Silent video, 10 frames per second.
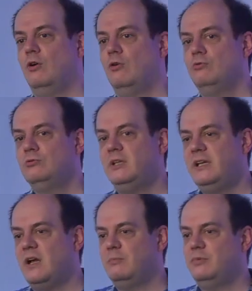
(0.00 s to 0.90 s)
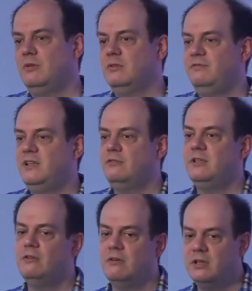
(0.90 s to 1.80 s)
only upload video
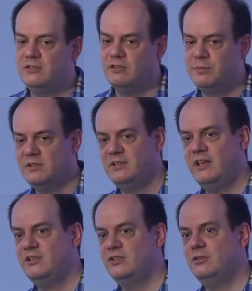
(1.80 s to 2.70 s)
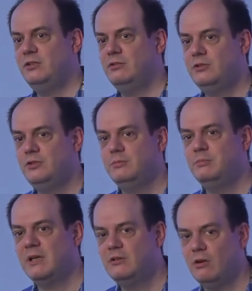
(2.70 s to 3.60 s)
recordings of presentations to YouTube,
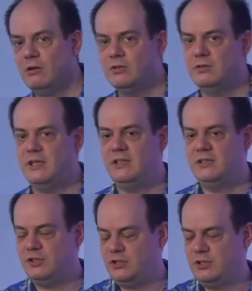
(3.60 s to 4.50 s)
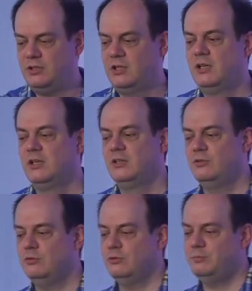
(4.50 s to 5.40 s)
but also in addition
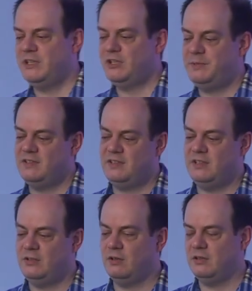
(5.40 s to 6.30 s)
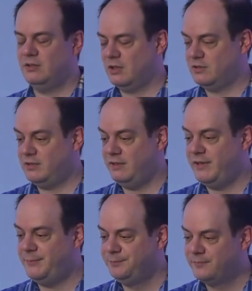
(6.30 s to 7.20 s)
to
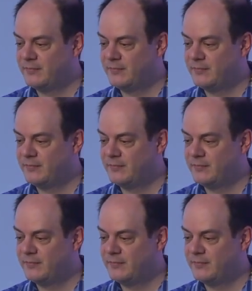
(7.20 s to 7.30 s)
phpc.tv.